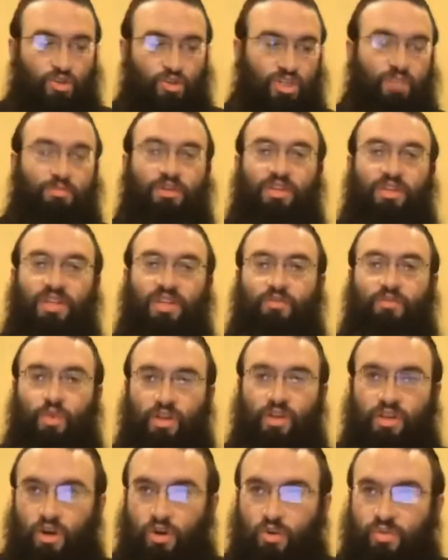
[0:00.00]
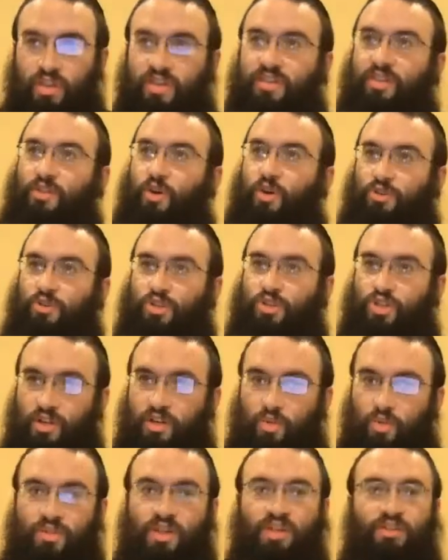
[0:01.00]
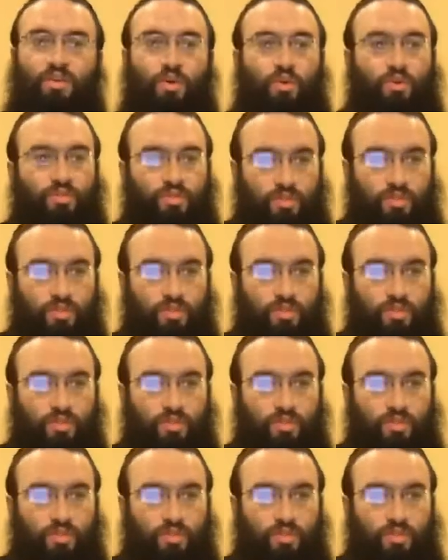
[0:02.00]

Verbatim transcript: So Shimon and Levi, we know, they did the whole trick where they